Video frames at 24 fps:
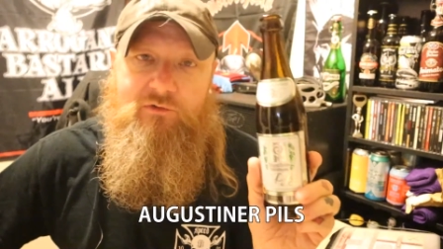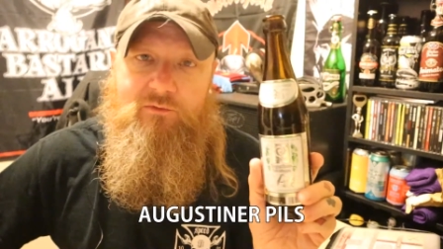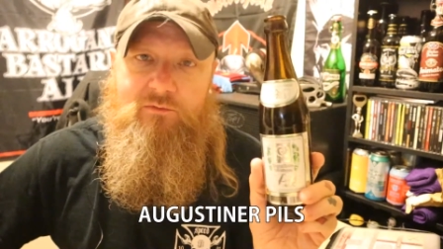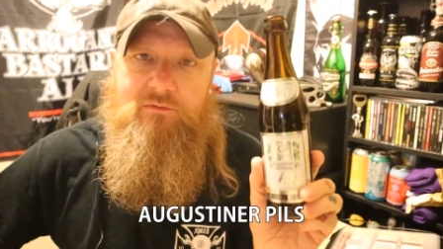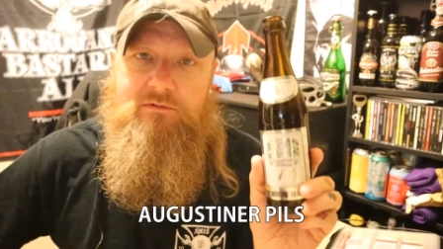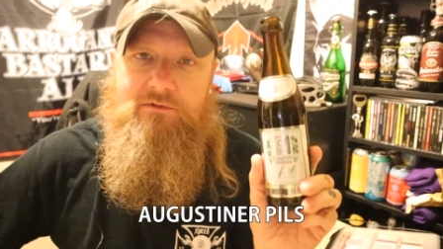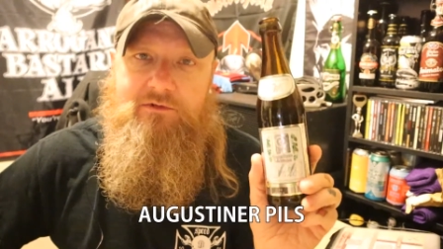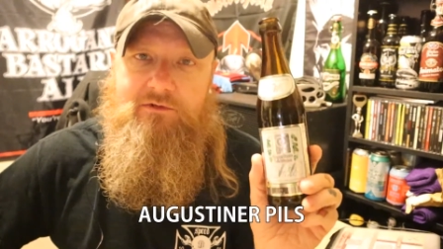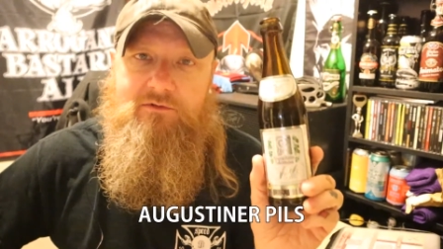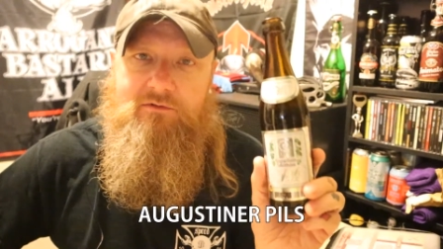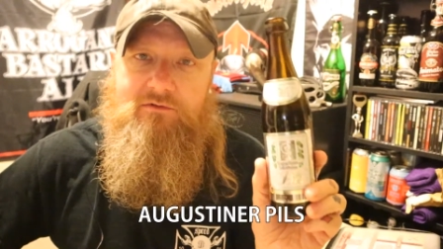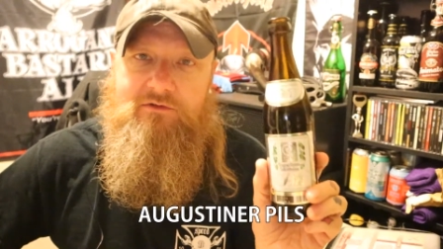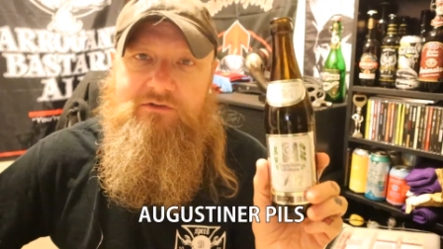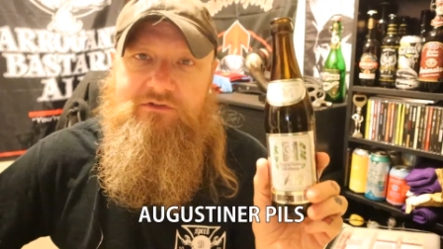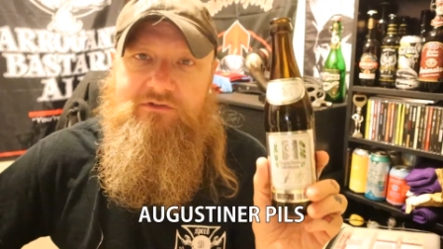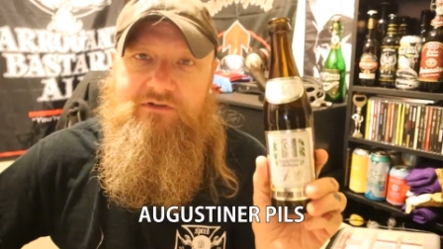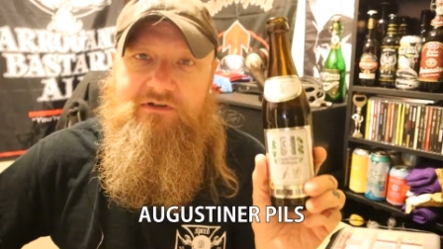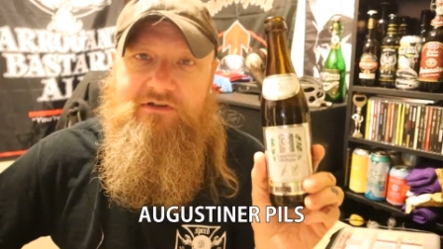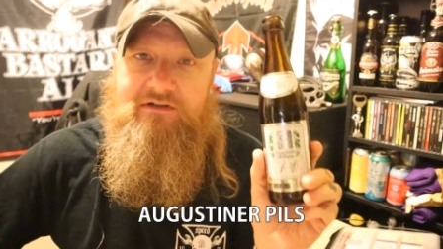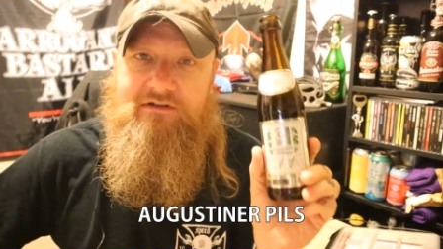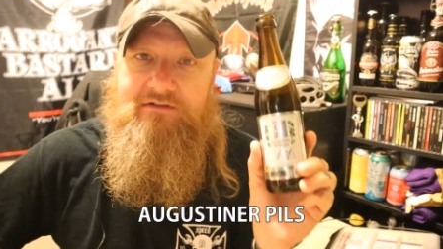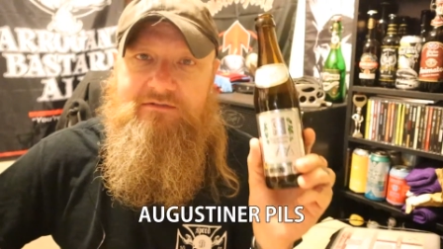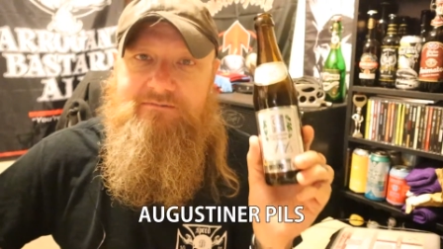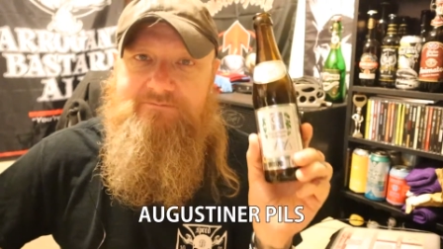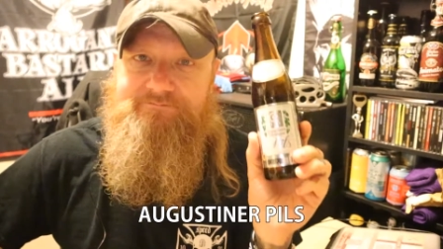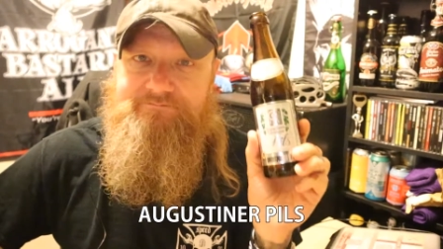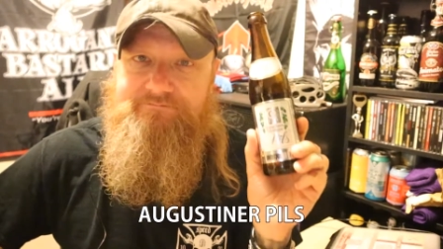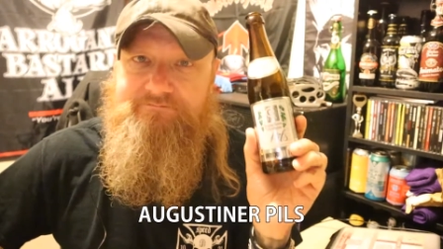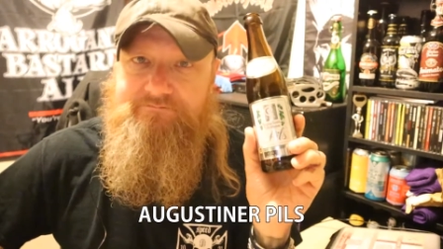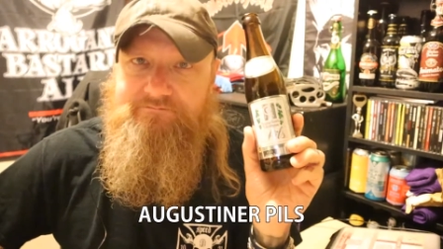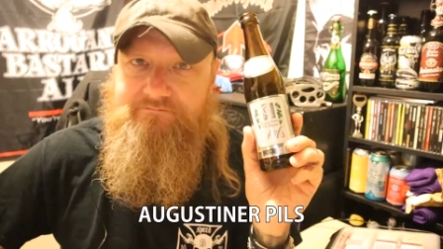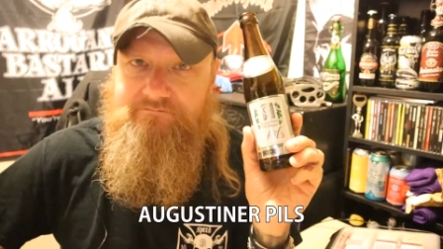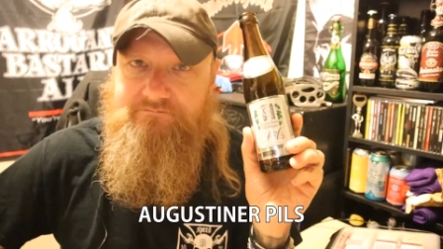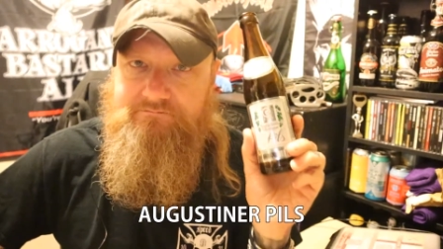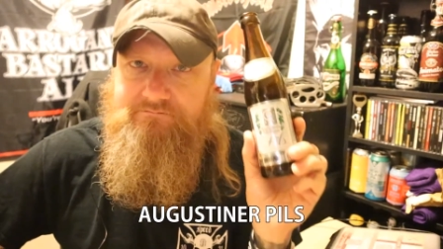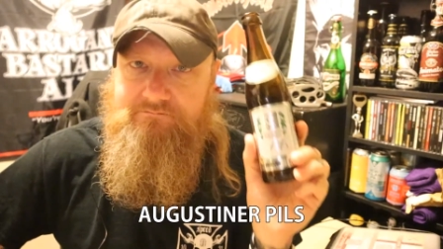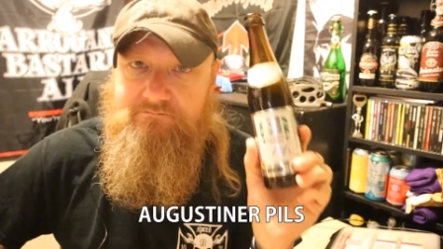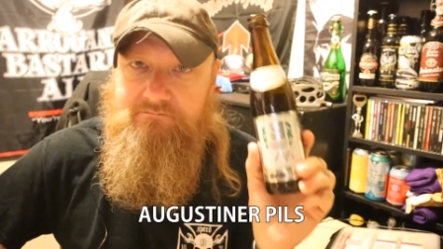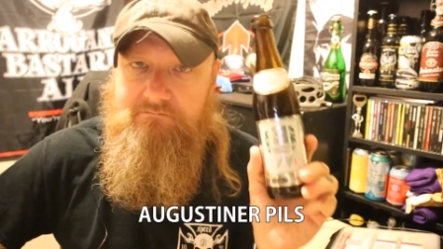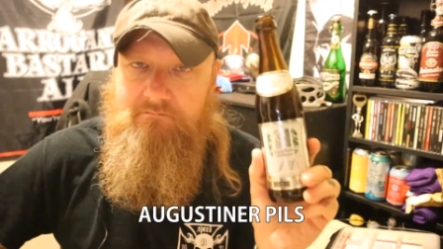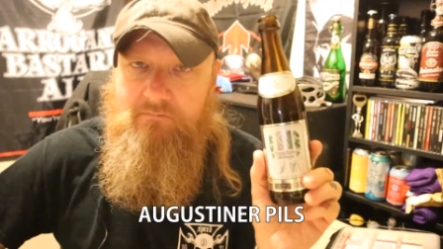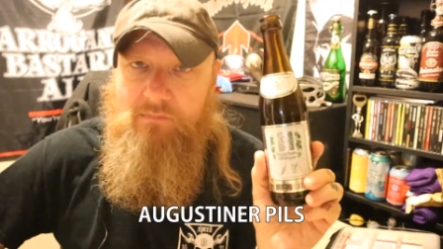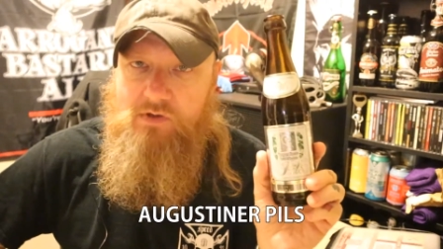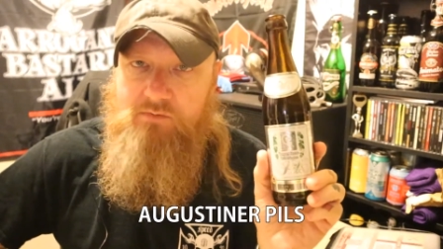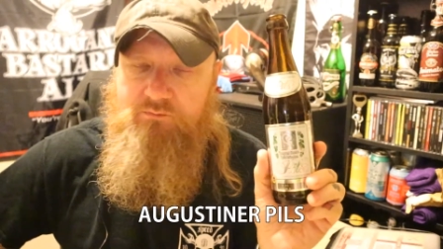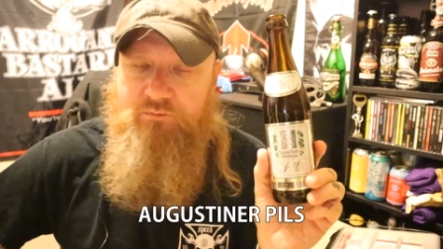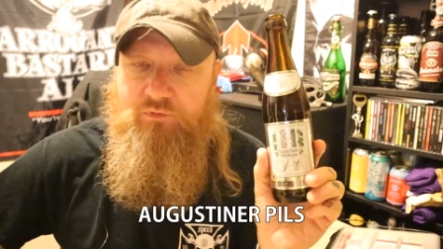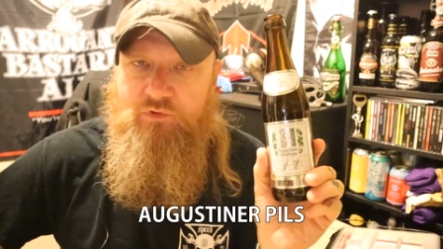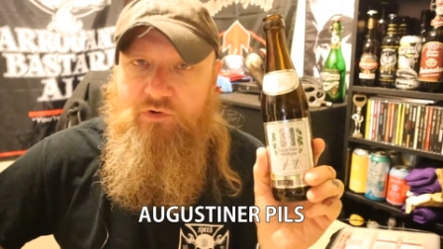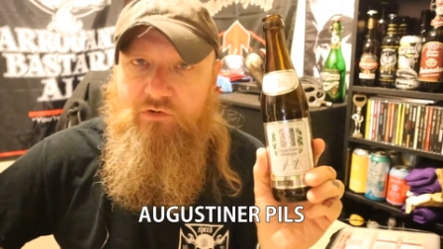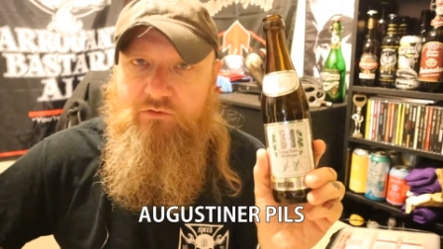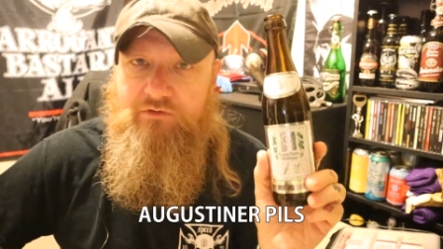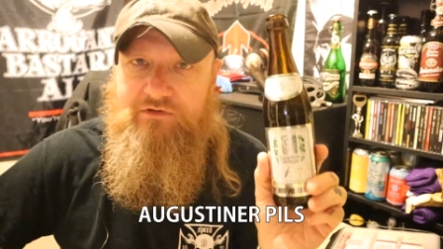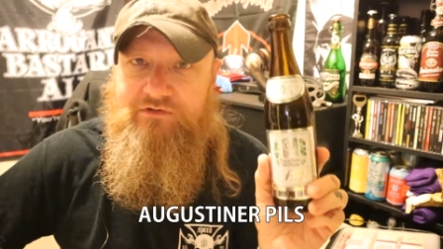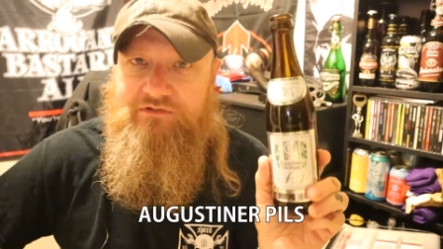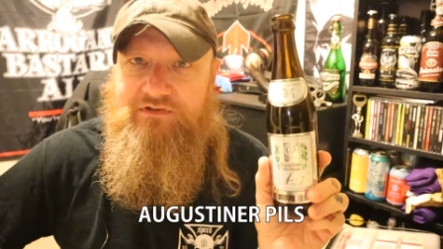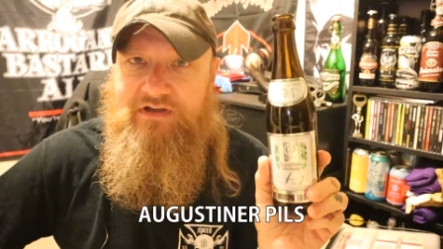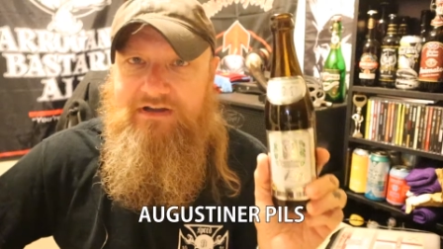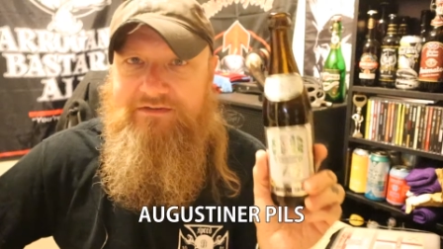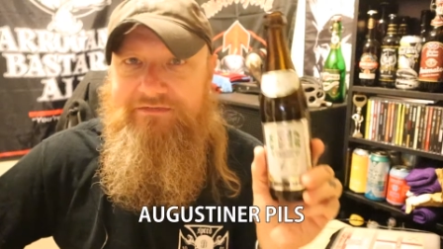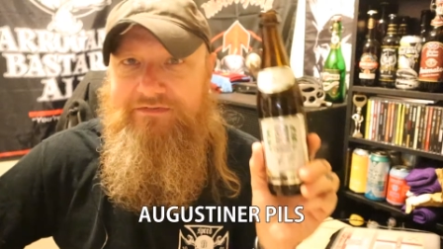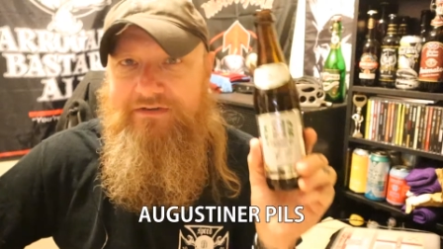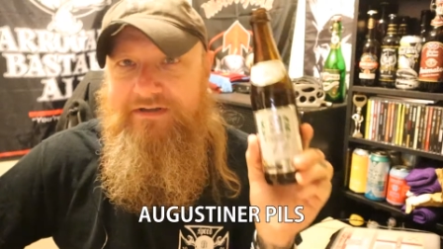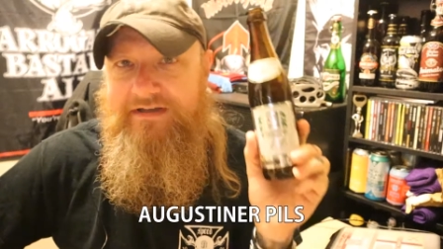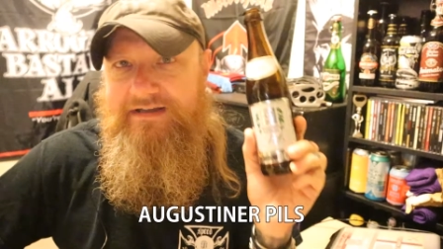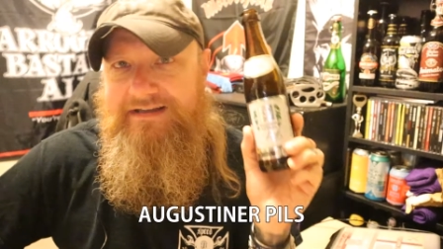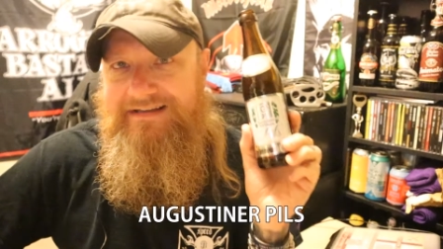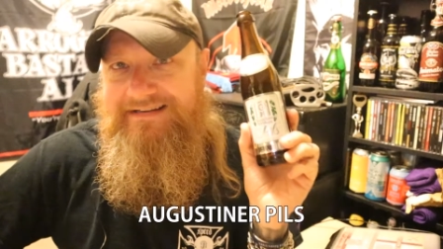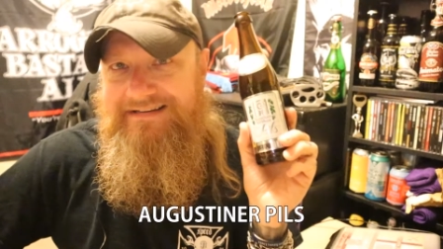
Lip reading: all, the Augustiner Brewery stuff,